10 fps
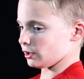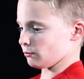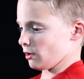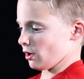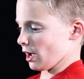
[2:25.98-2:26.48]

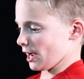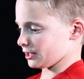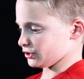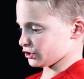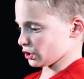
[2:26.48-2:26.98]
And well, I
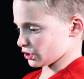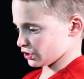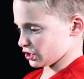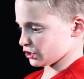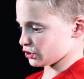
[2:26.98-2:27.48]
had
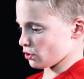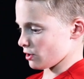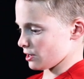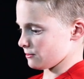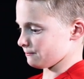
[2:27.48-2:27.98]
dyslexia, so
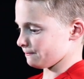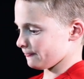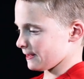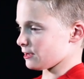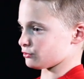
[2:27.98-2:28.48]
um,
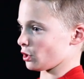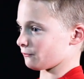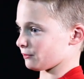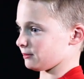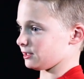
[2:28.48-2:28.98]
it was
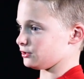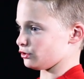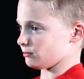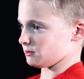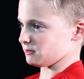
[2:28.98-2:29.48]
hard for me to
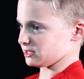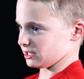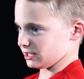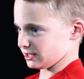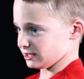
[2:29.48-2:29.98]
do my B's
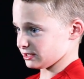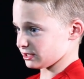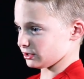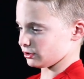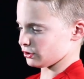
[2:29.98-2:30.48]
and D's,
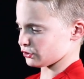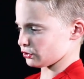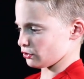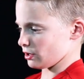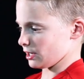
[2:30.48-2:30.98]
and
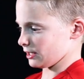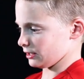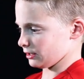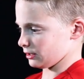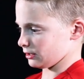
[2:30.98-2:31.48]
also
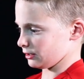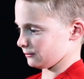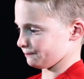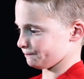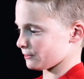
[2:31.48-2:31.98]
I
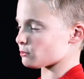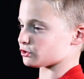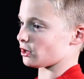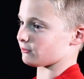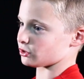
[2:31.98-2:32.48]
um,
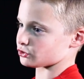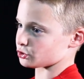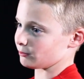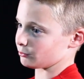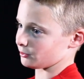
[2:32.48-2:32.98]
was having
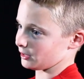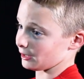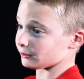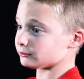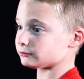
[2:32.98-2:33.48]
trouble reading.